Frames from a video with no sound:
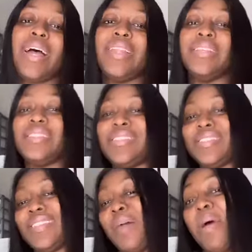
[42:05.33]
my
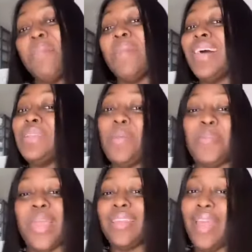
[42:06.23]
darlings, that my
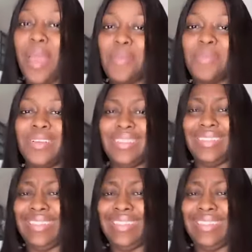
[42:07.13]
mother pay them.